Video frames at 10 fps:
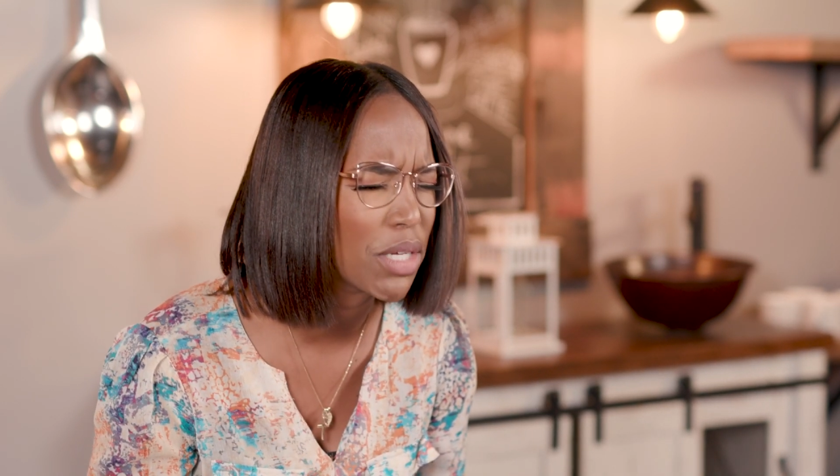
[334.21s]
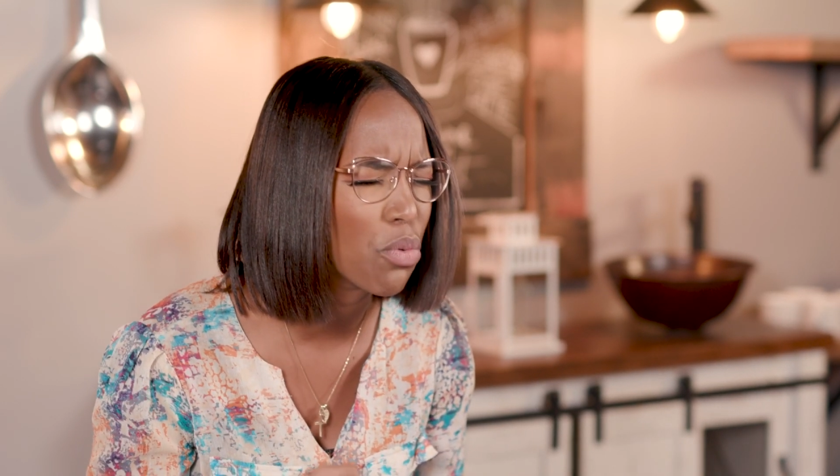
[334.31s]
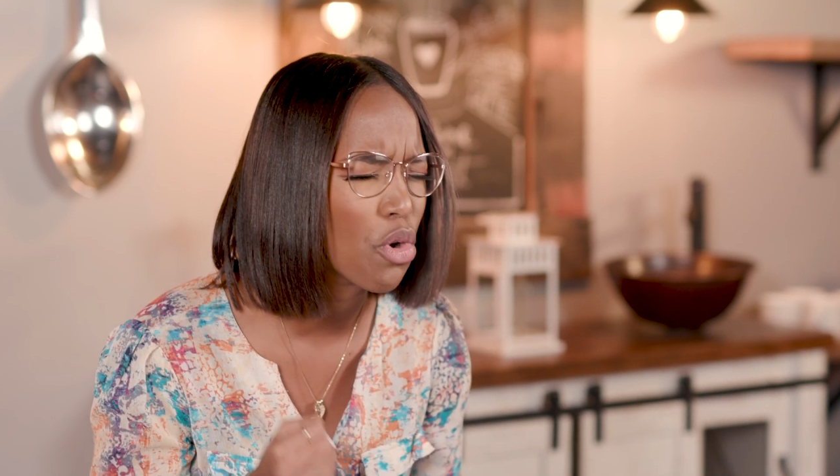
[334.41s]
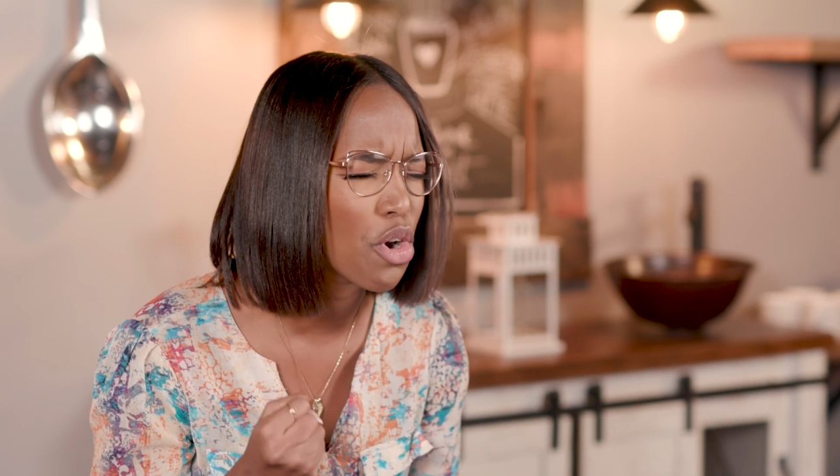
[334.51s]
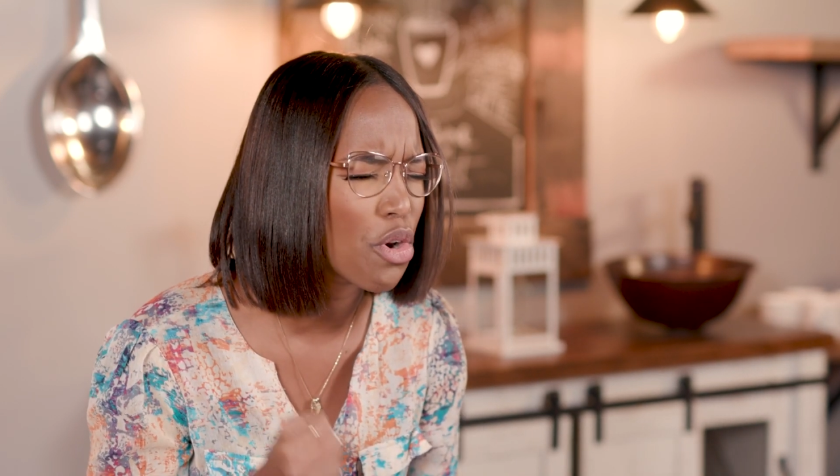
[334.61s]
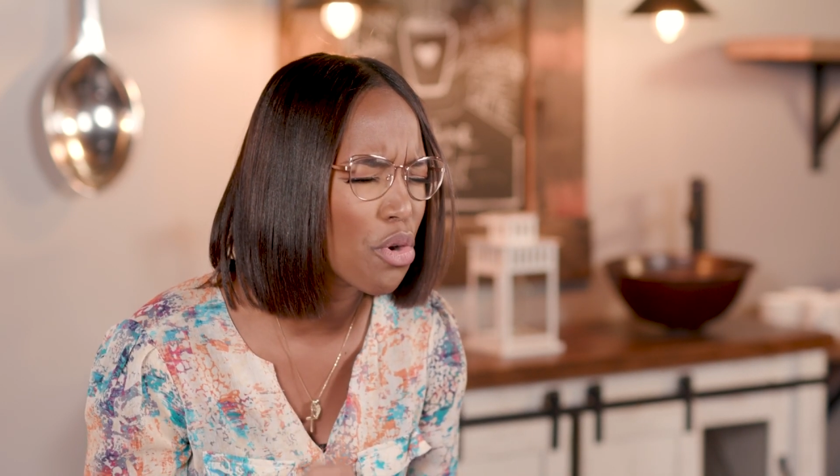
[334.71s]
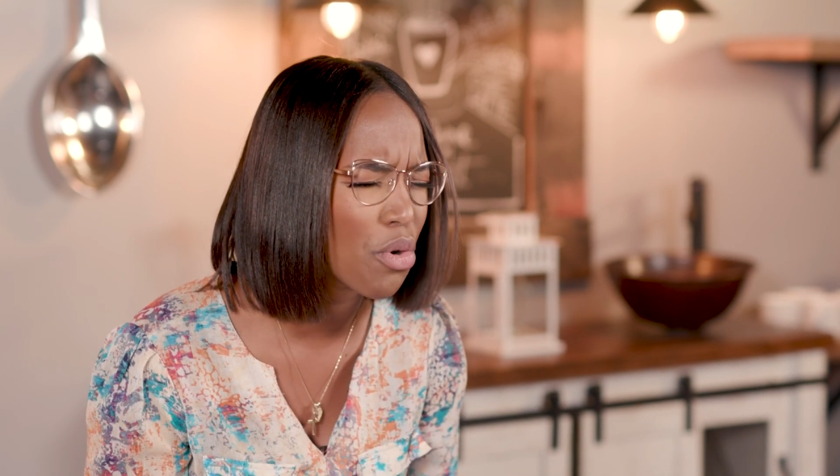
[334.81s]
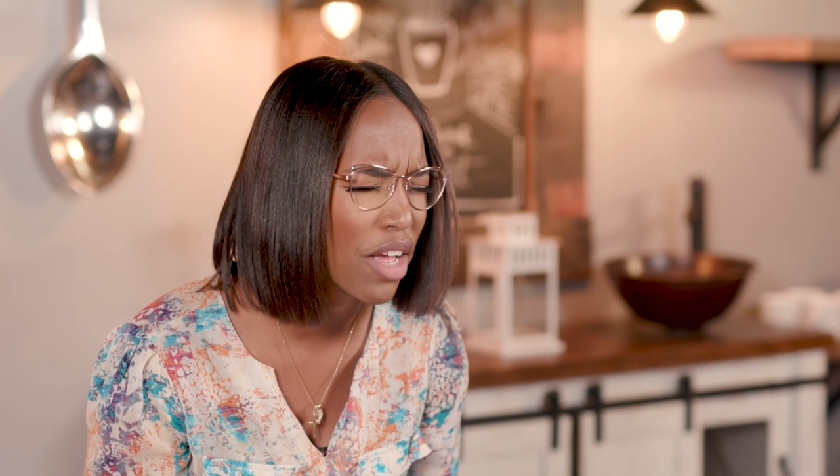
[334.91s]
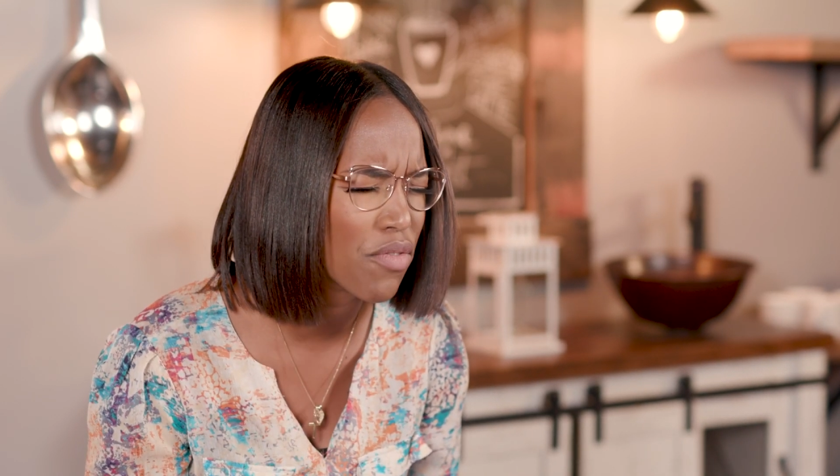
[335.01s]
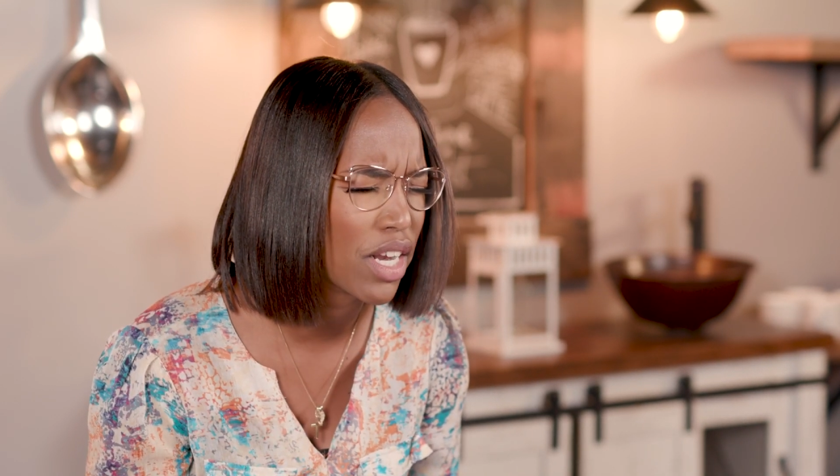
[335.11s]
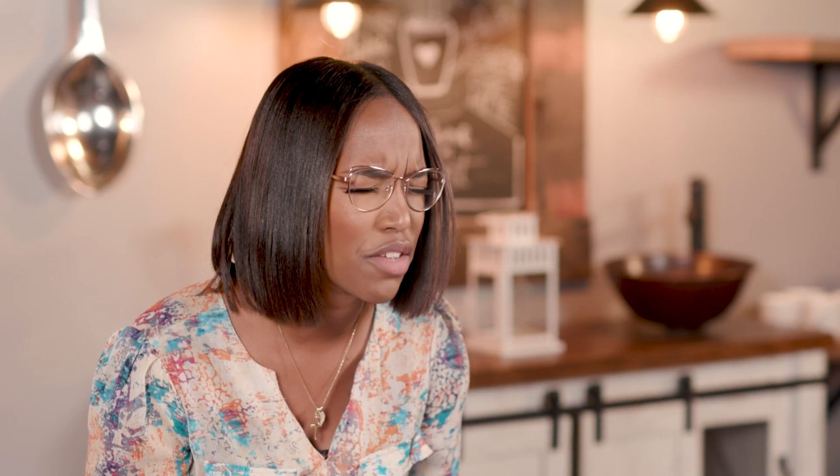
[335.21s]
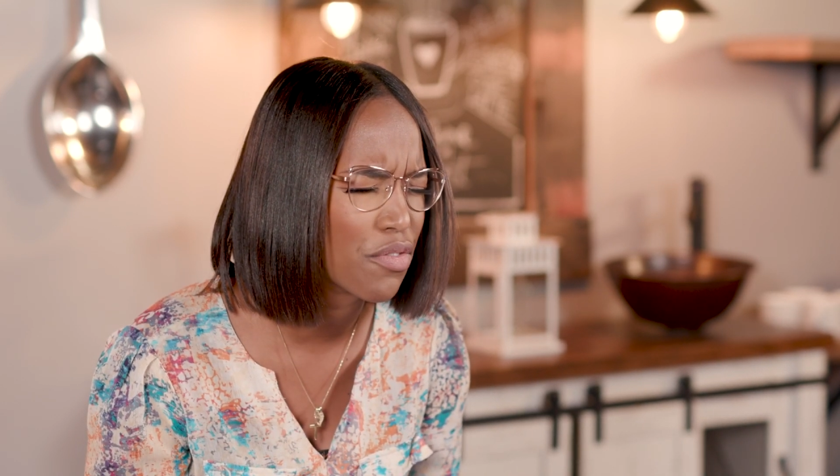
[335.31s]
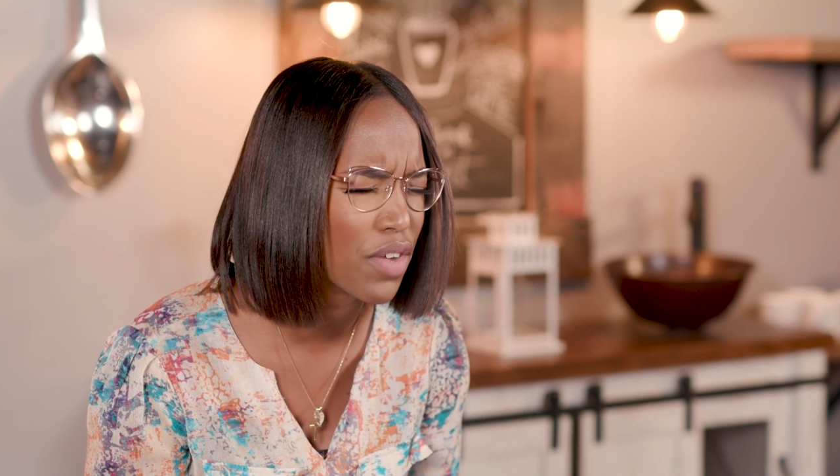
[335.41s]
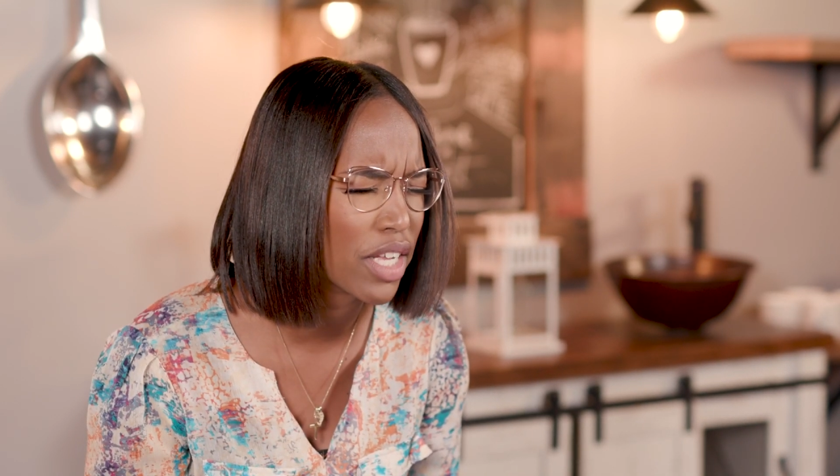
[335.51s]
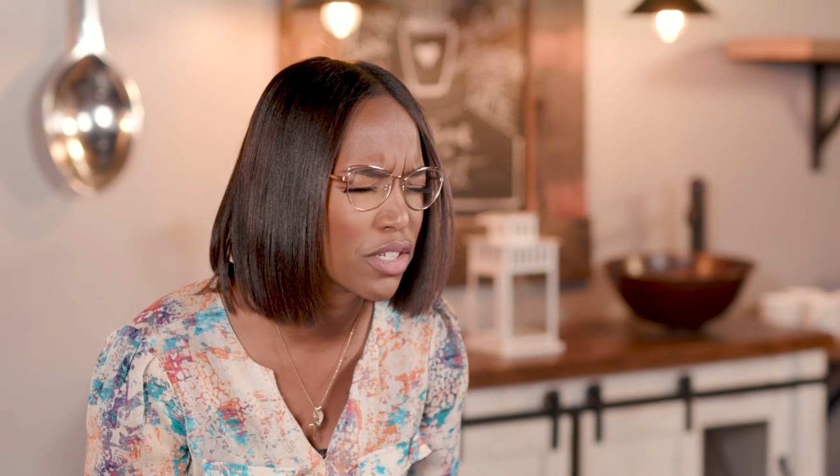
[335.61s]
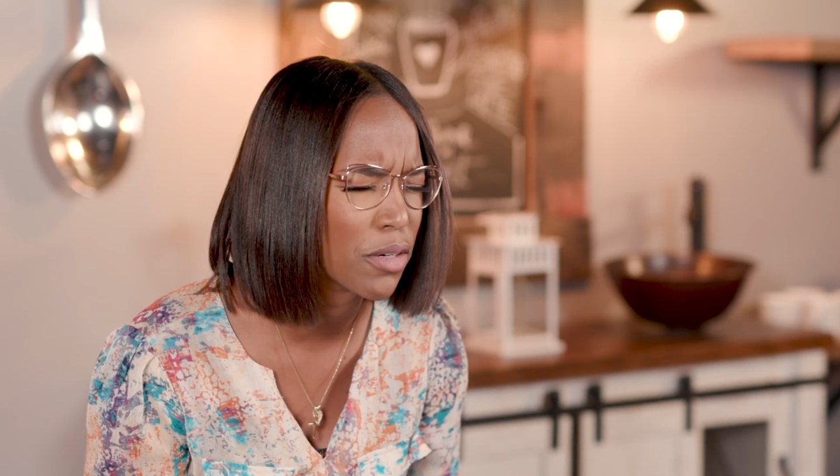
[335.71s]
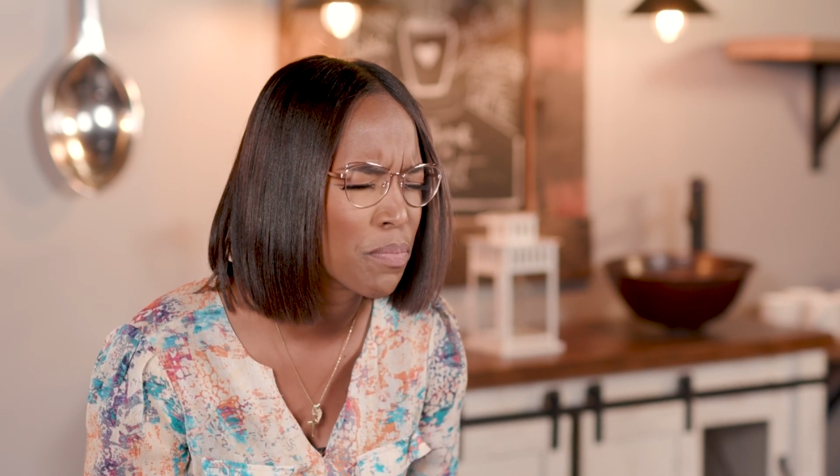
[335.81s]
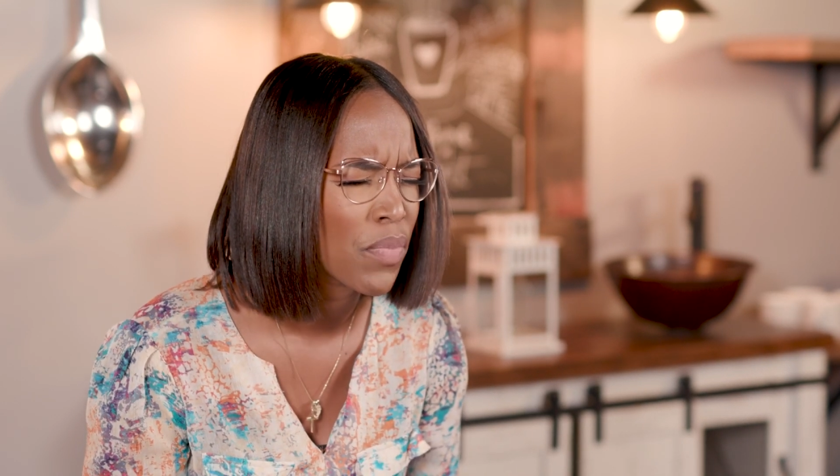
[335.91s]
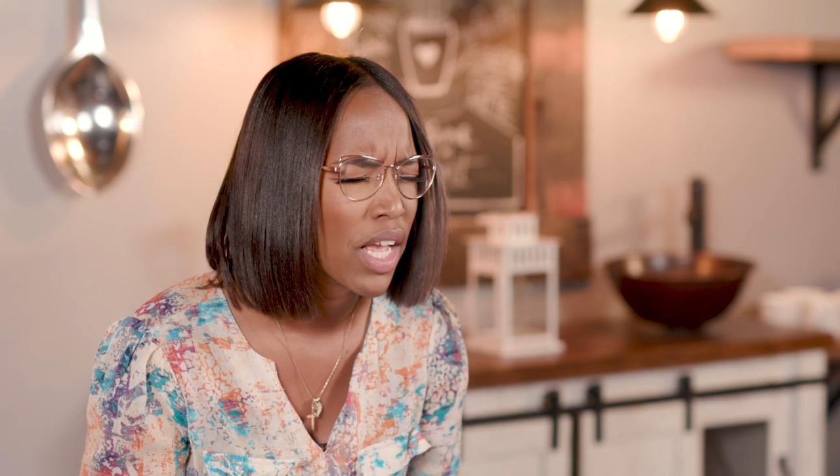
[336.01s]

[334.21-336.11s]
They will know, Heavenly Father,